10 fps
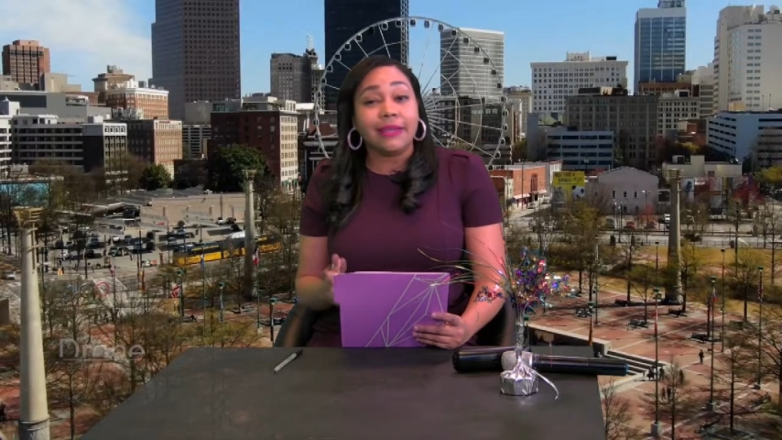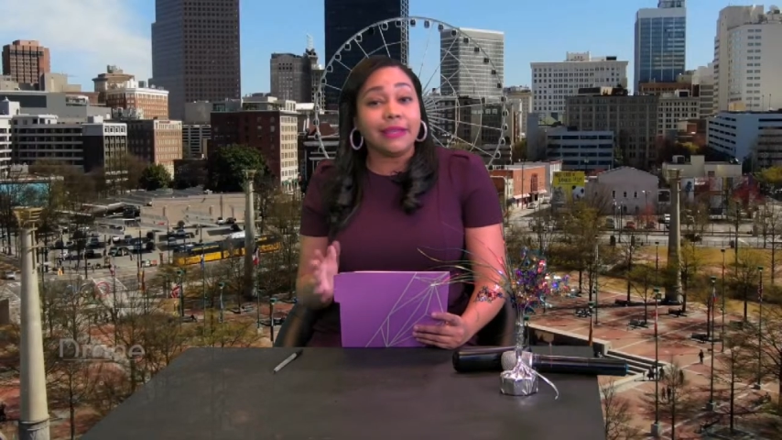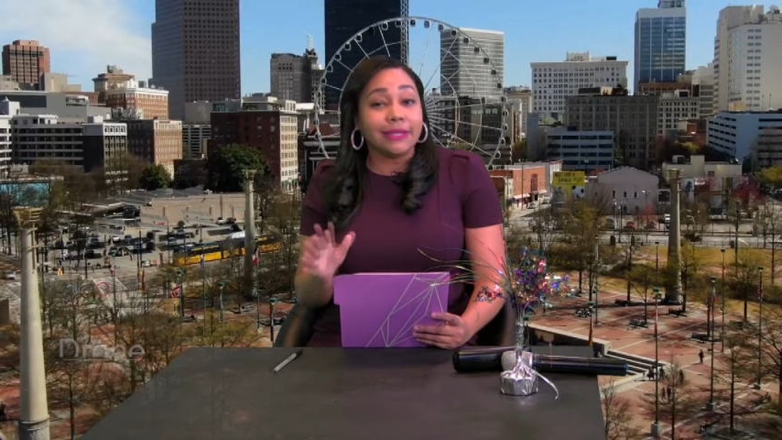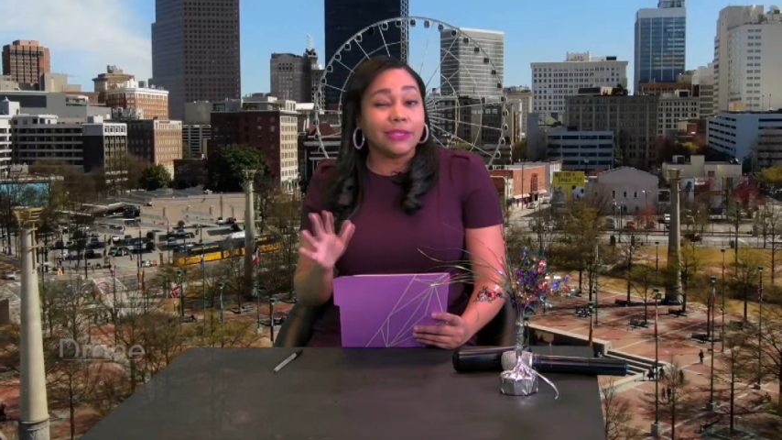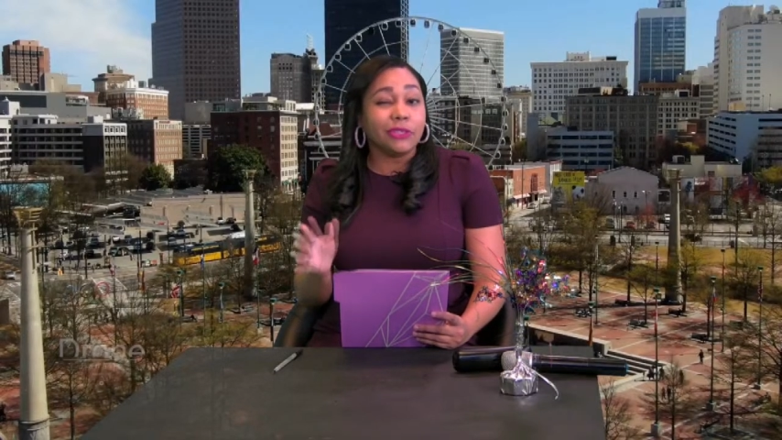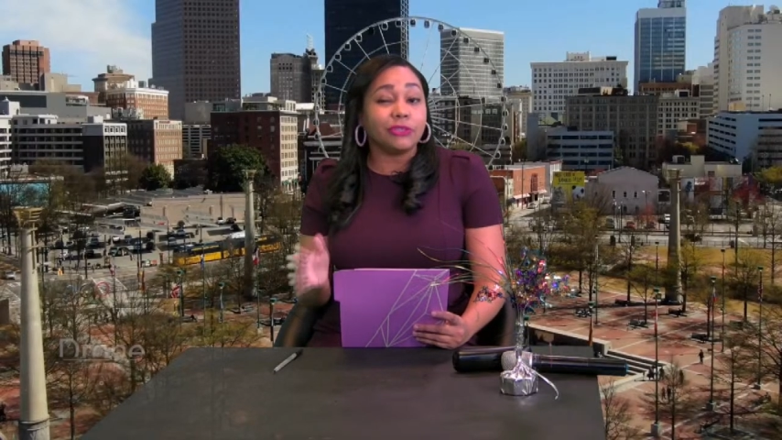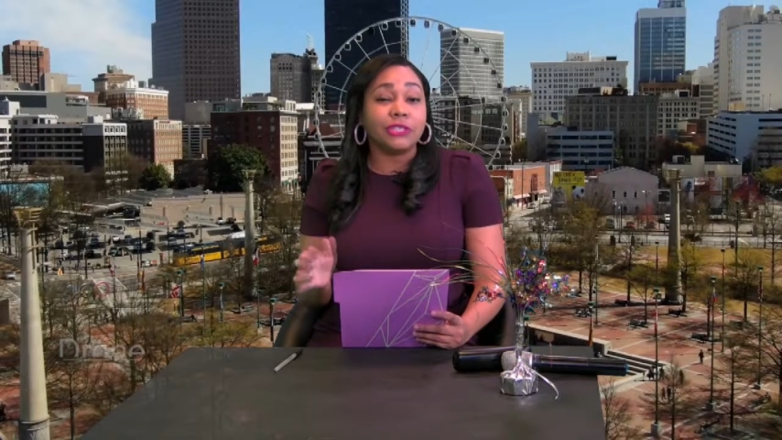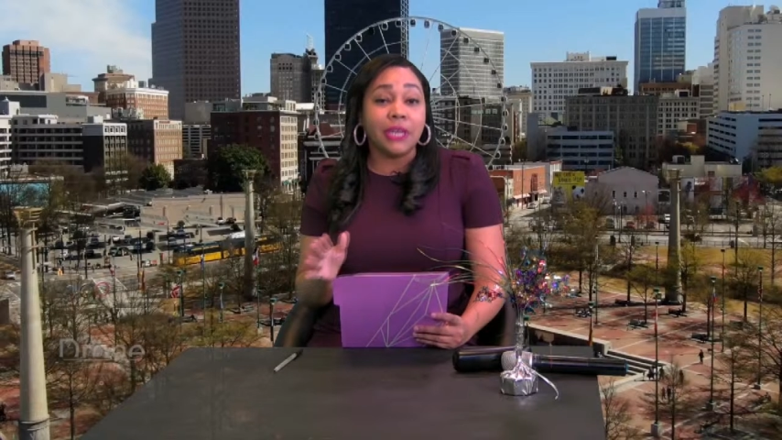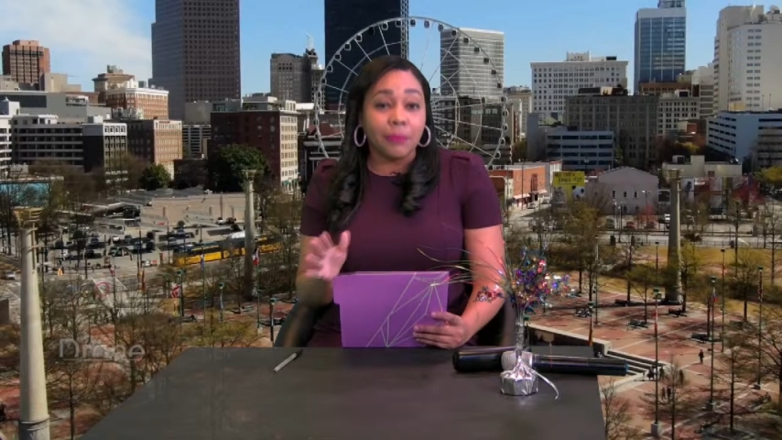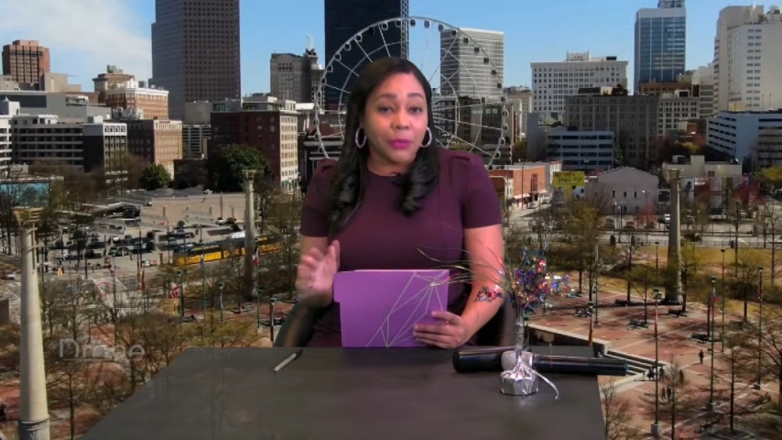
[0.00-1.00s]
is your
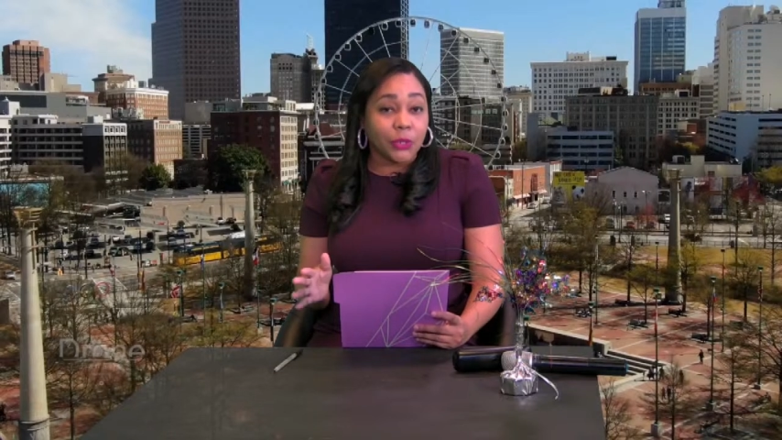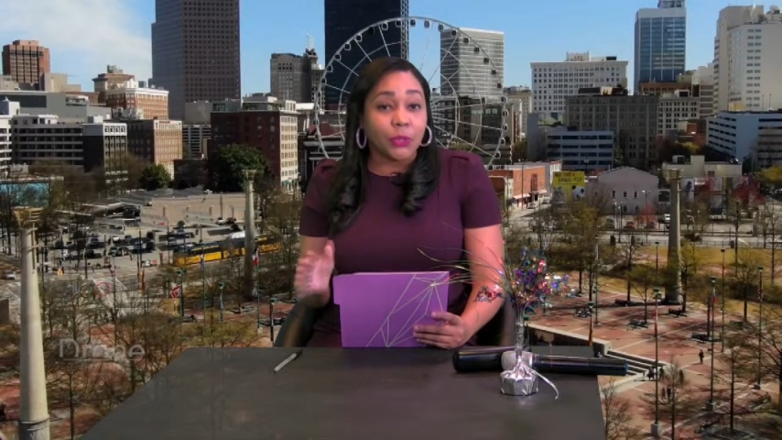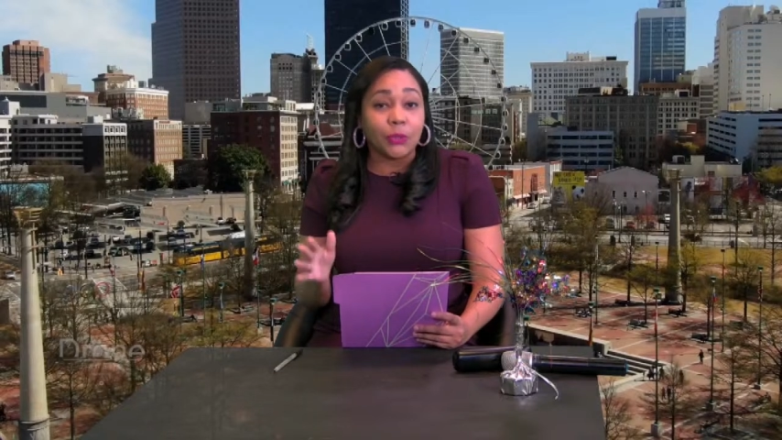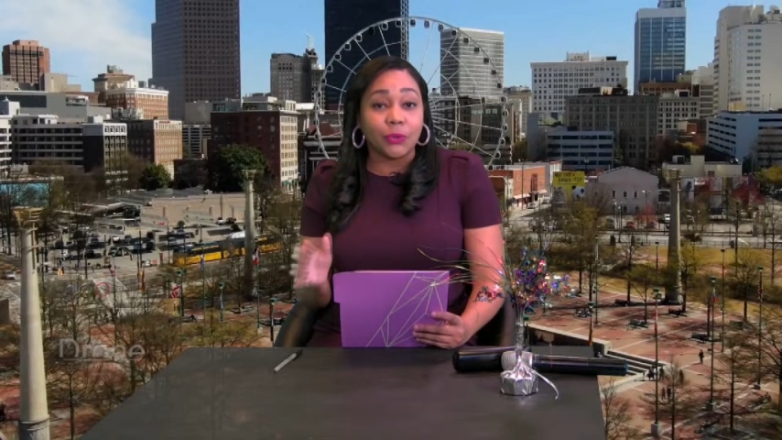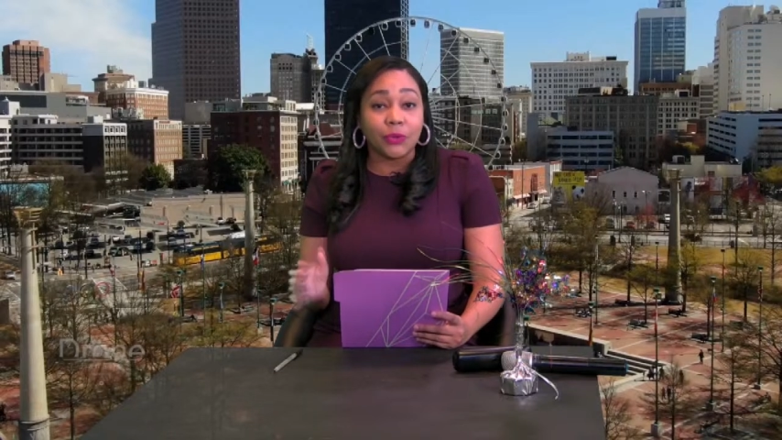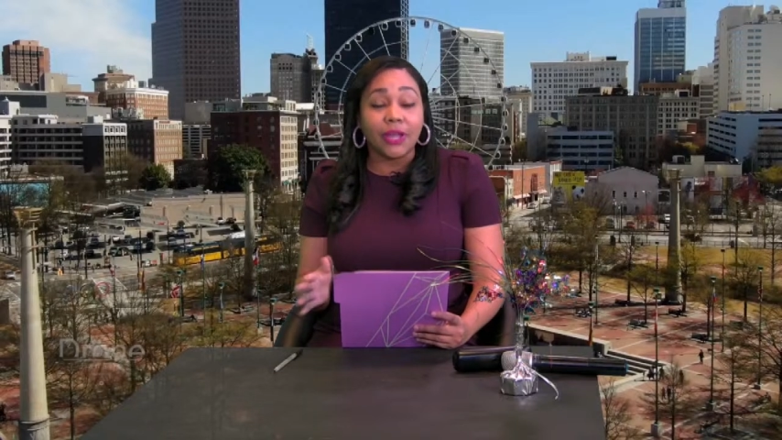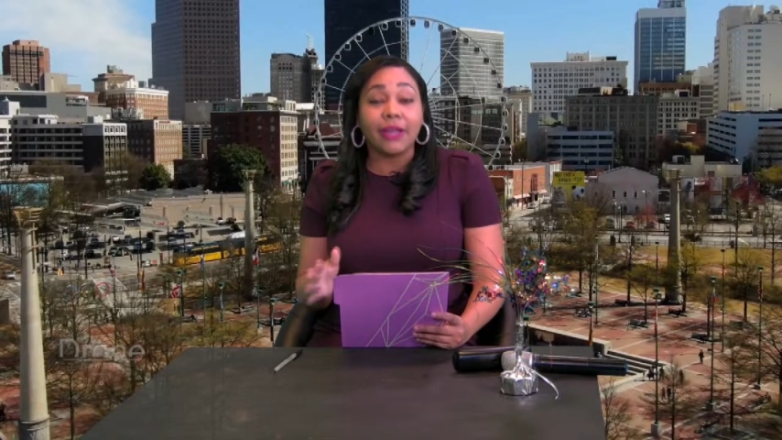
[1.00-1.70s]
typical